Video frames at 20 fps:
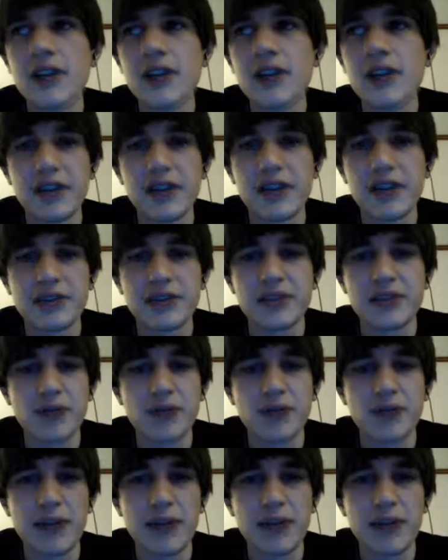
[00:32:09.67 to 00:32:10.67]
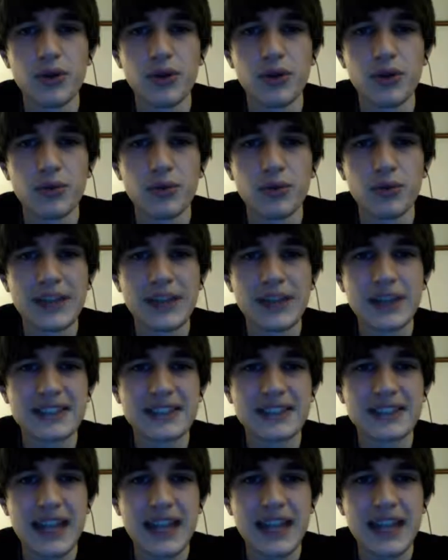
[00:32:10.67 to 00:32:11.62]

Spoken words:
having ramble, racist,